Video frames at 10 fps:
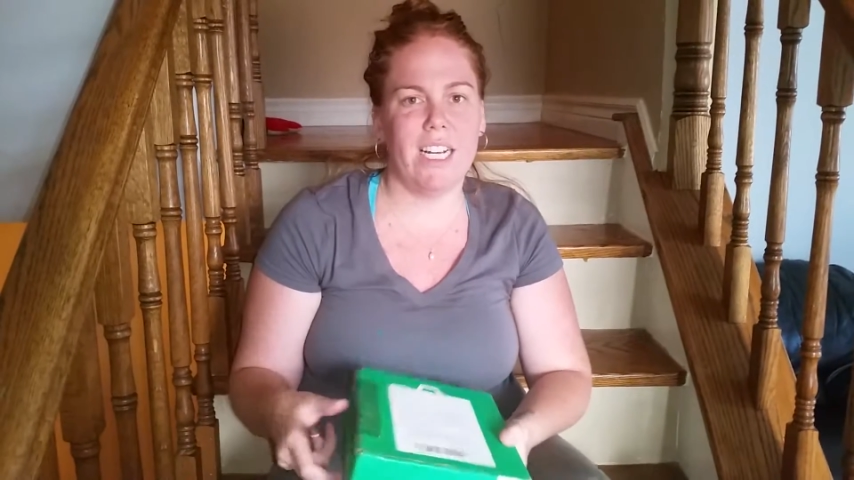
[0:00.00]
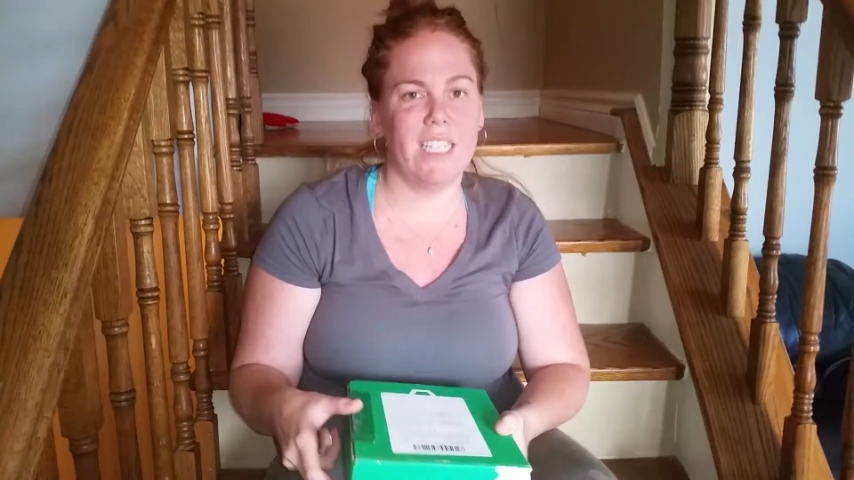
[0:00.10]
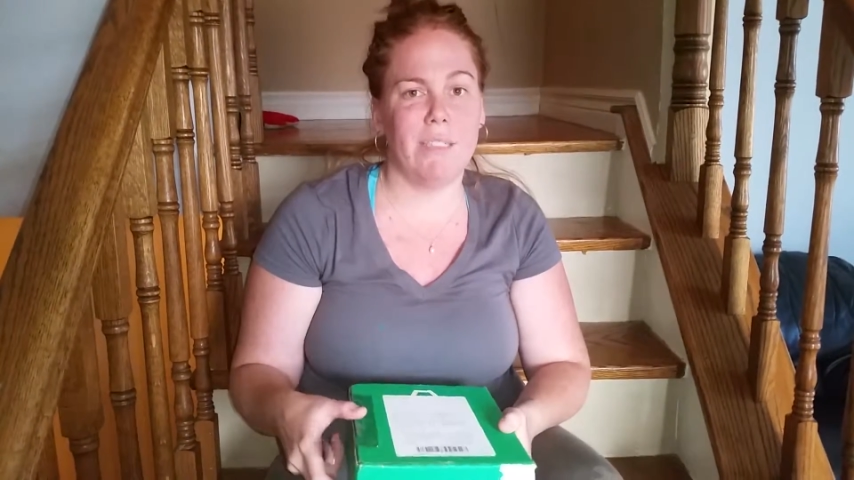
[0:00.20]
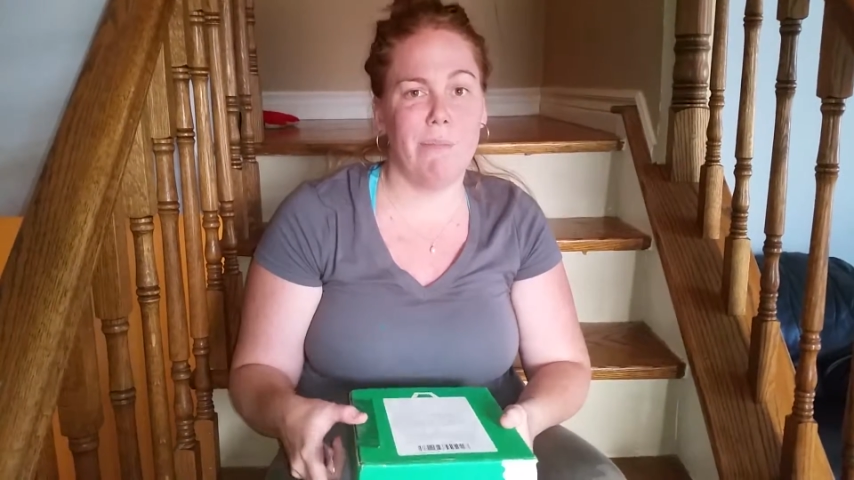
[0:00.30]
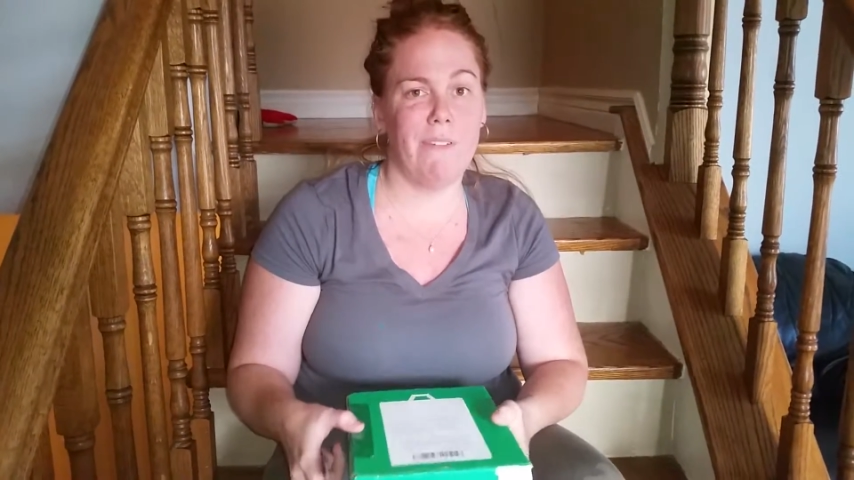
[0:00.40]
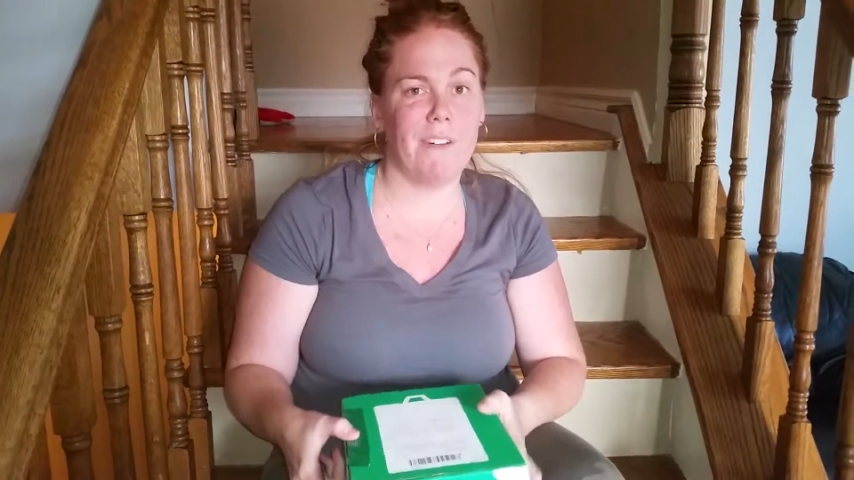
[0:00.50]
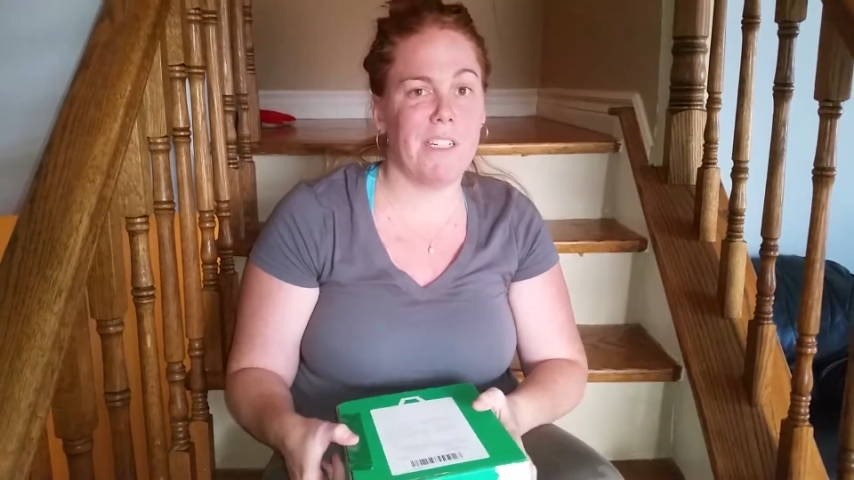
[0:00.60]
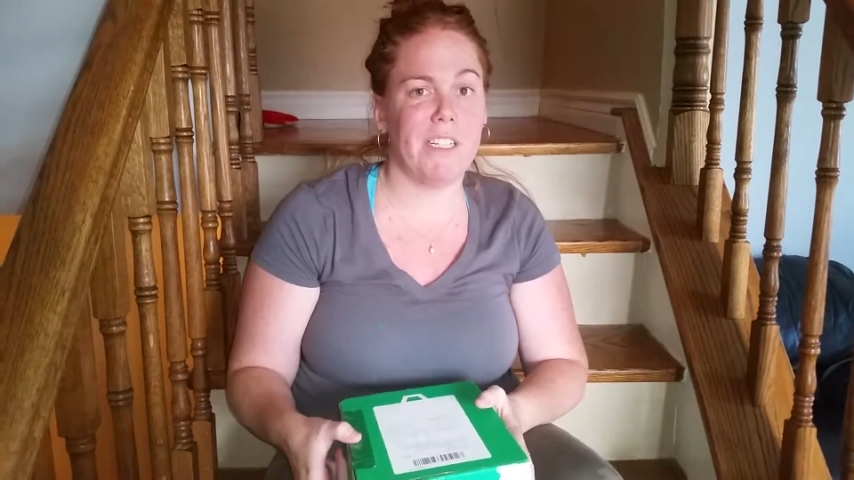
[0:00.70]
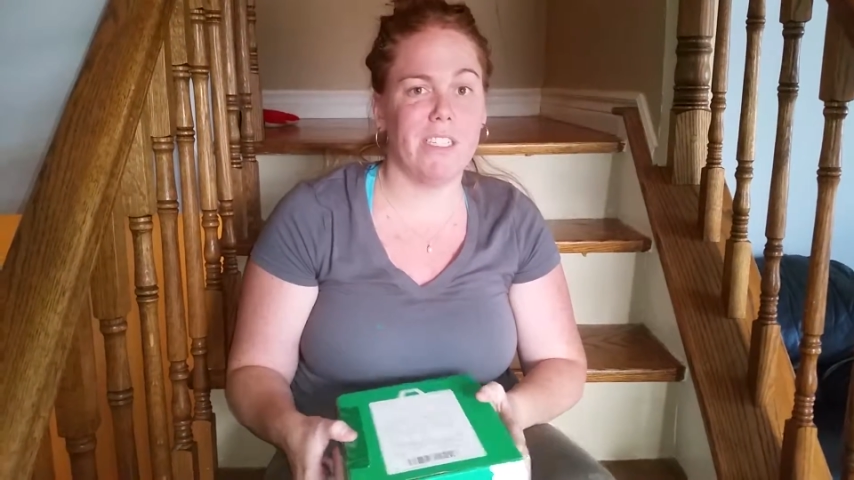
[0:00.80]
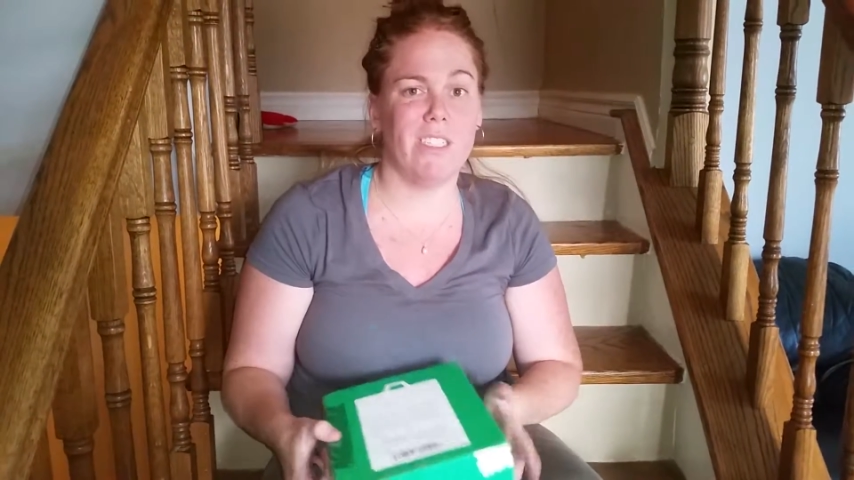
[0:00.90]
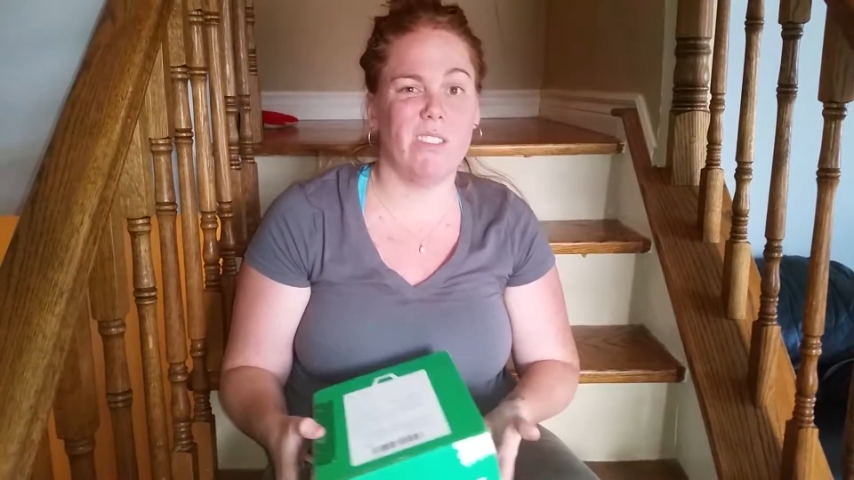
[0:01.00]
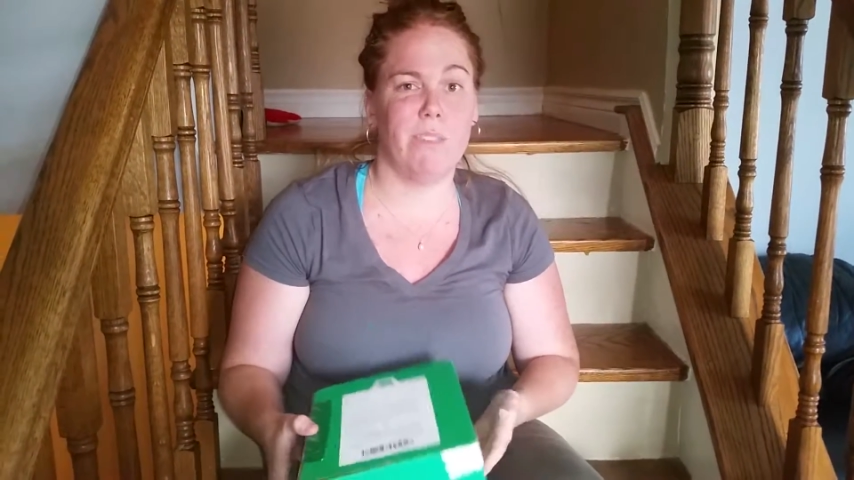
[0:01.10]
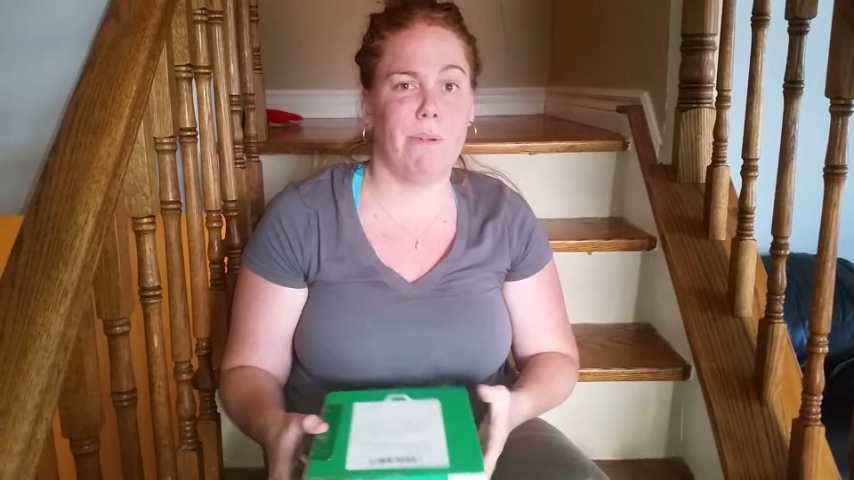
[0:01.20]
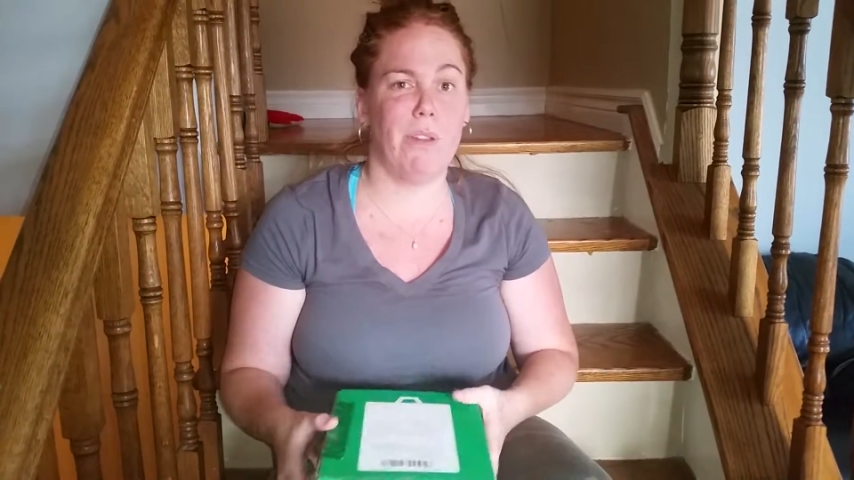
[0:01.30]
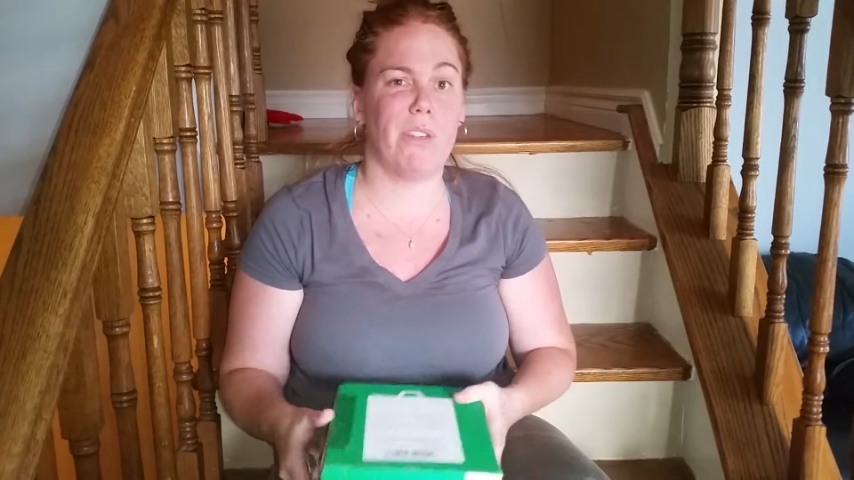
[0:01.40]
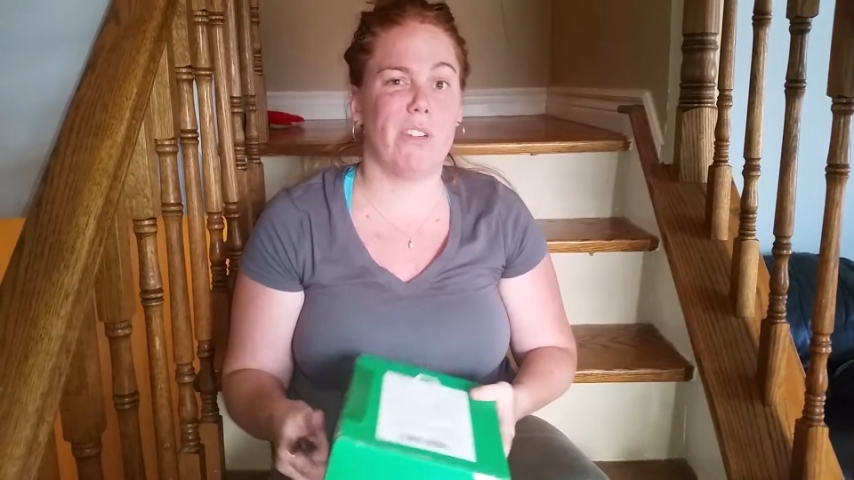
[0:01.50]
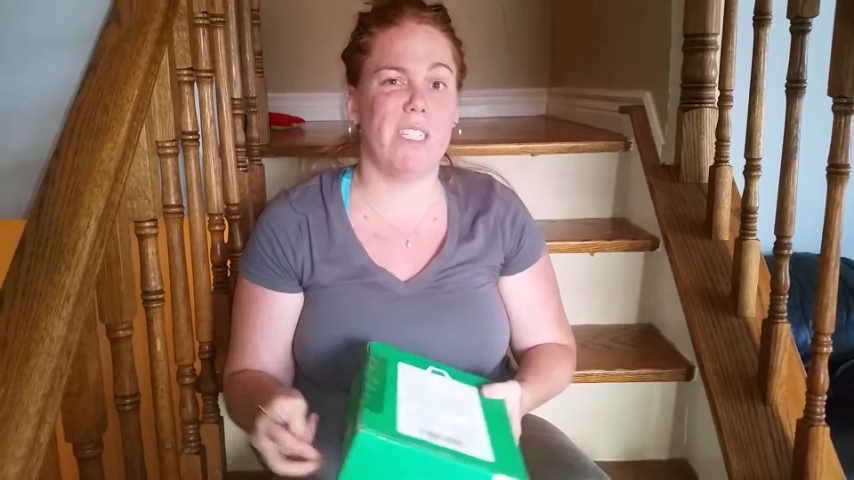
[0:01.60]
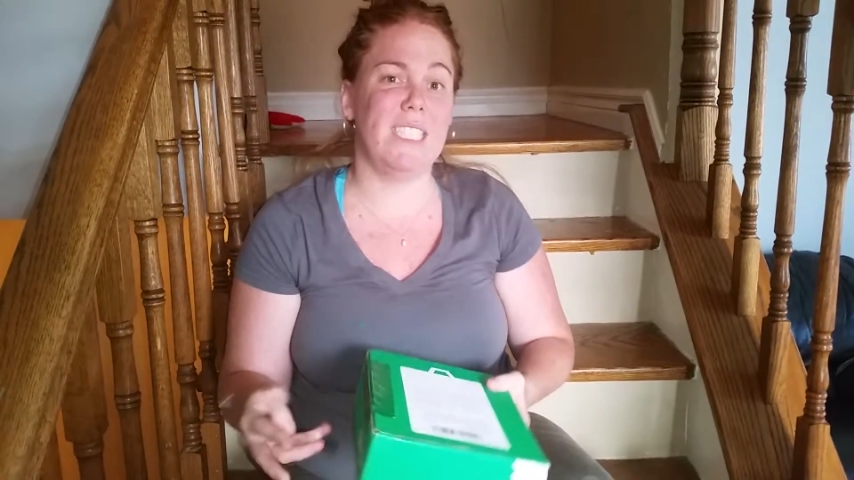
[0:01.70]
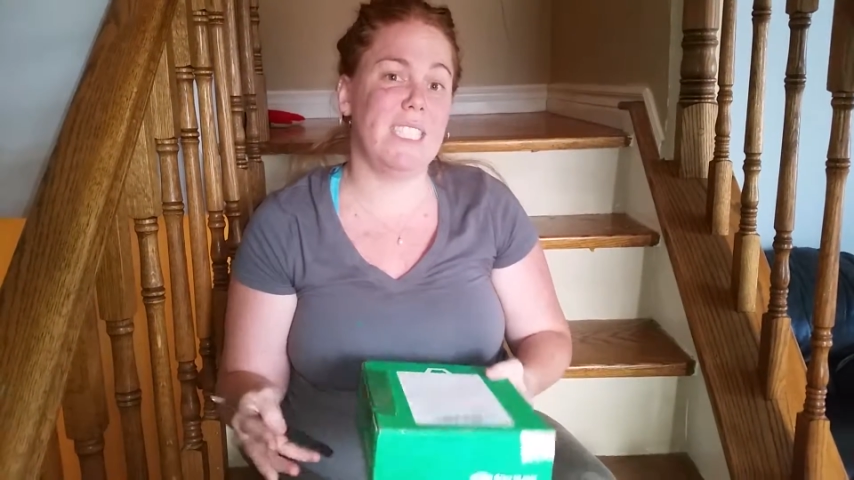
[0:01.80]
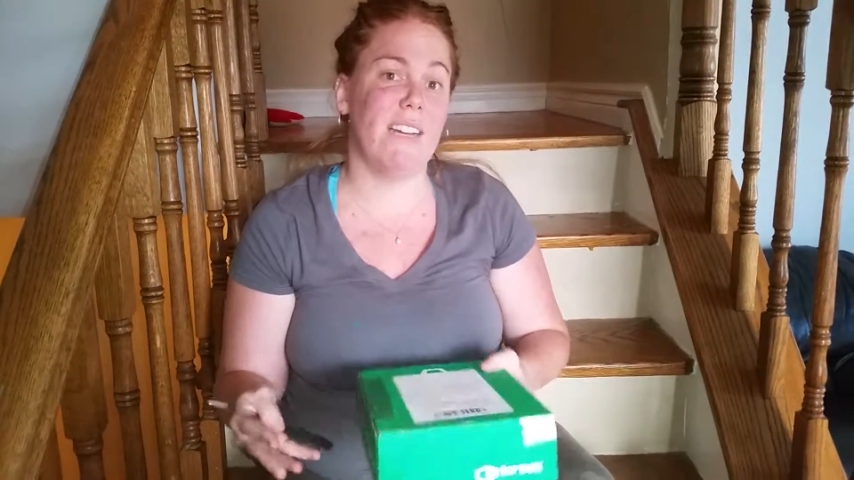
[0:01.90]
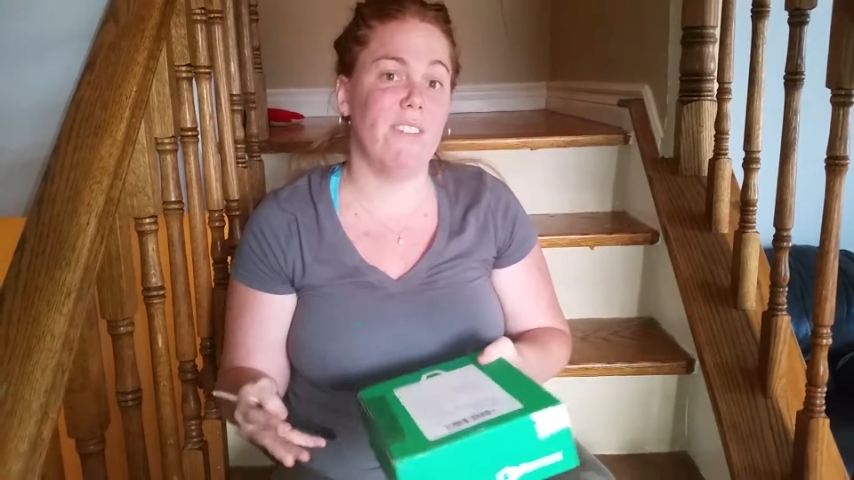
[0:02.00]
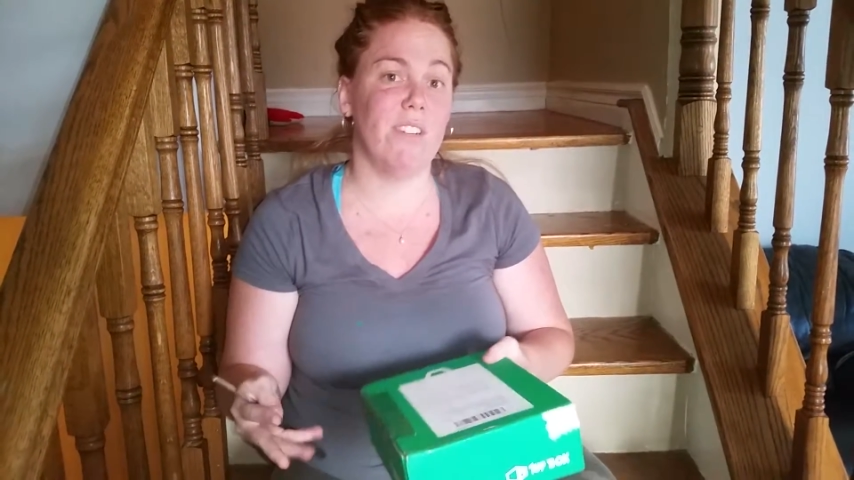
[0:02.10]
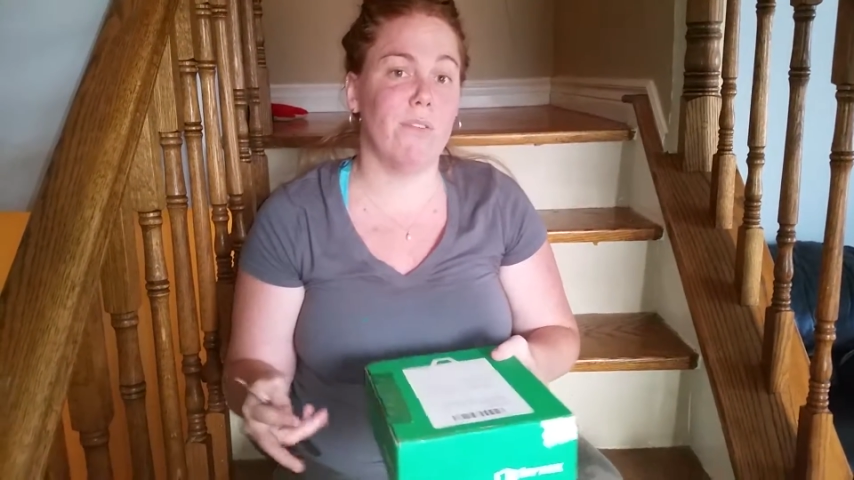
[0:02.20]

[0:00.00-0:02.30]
It hasn't been very good, so it's about $37 to